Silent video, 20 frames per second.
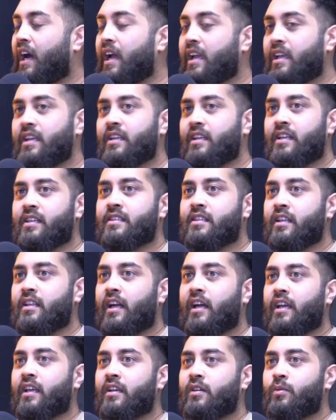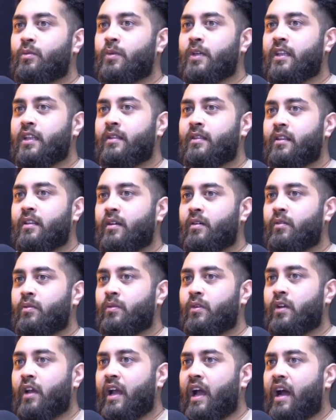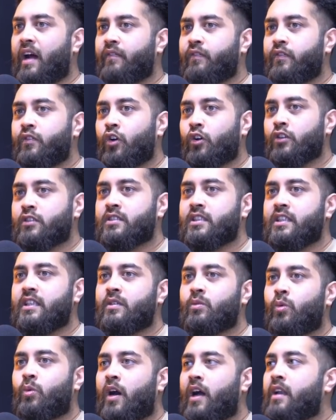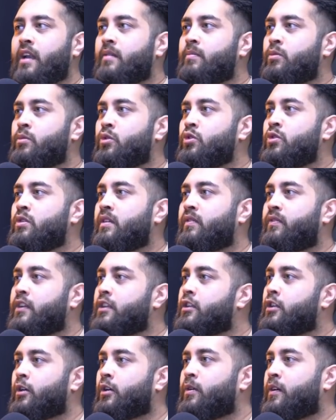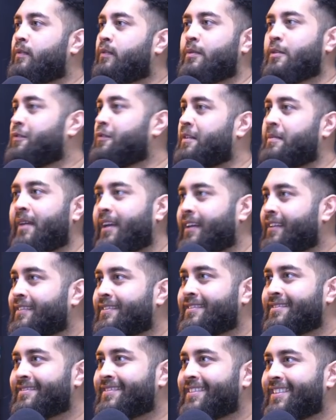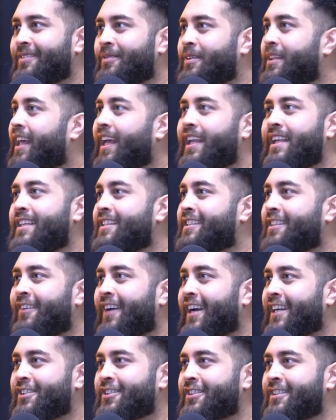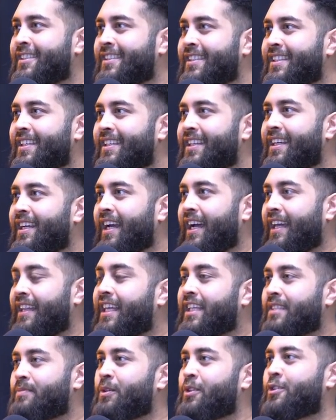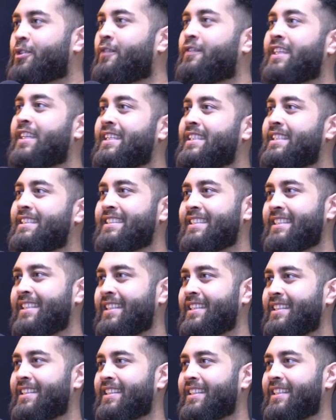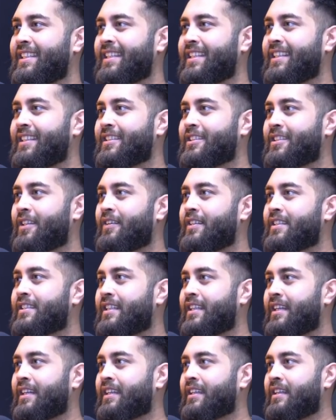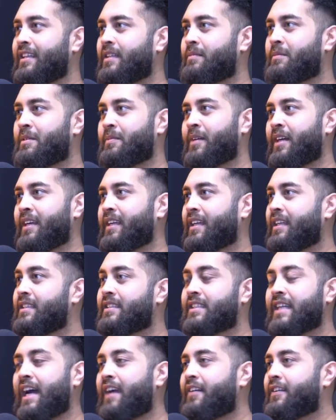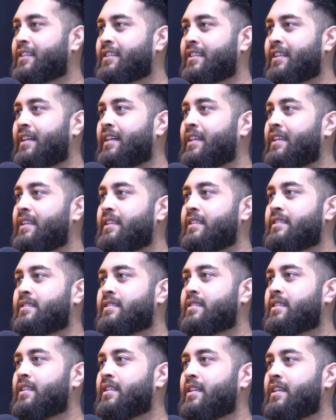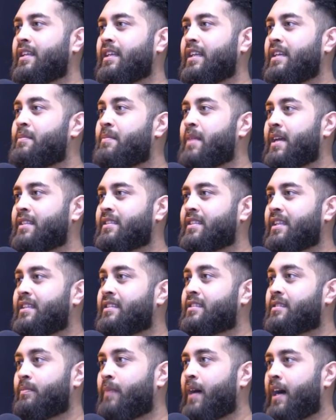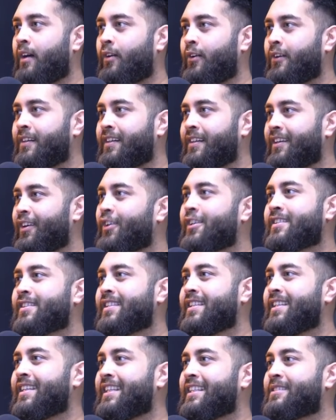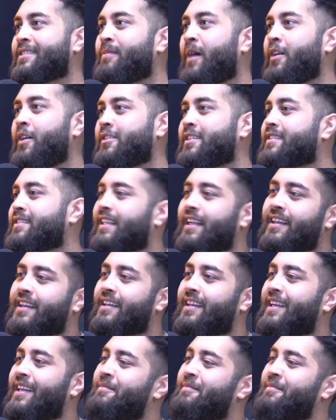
I can I've not seen one moody video of Mufti Menk with any interaction. It's true. And that's because of Deen, isn't it? Yeah, so he's like, and his character is immense, and his smile, honestly, his smile is just like,